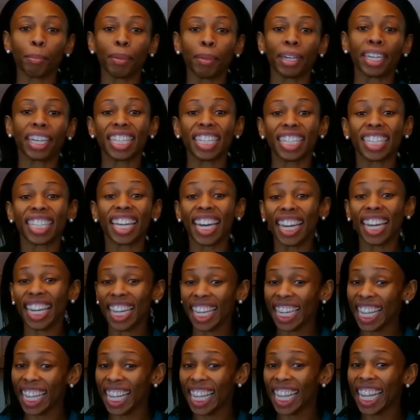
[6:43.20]
because
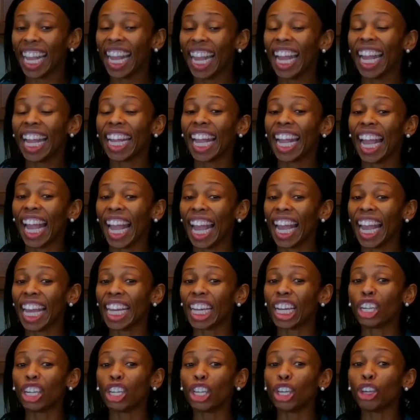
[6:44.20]
honey
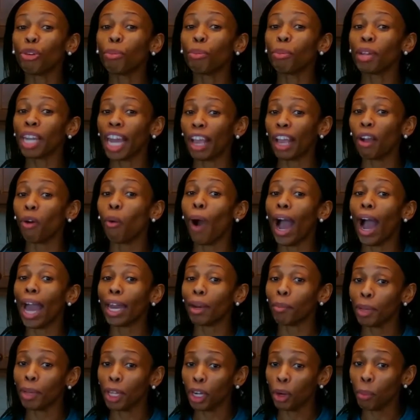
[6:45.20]
can accumulate
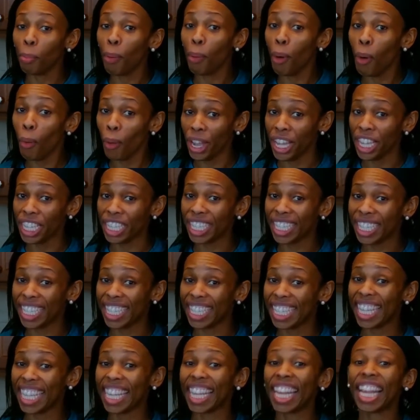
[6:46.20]
quite a bit of points.
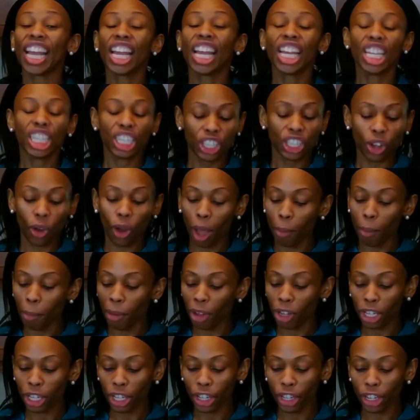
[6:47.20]
So I'm
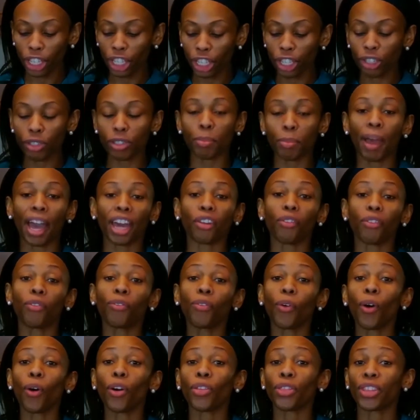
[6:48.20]
only going to use
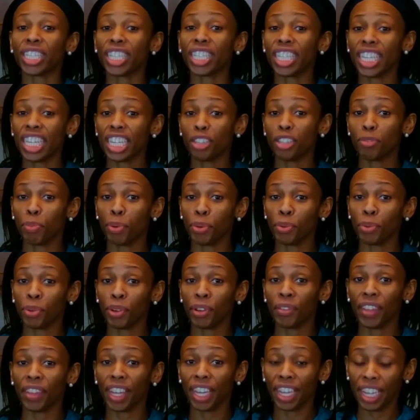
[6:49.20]
about 1/4
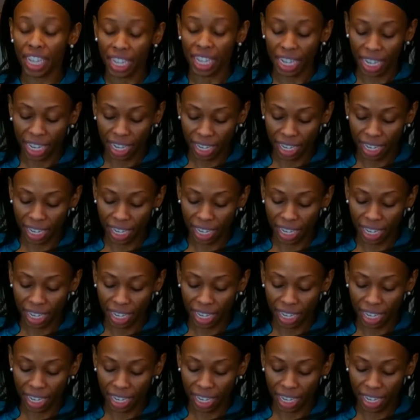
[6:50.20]
teaspoon of the honey.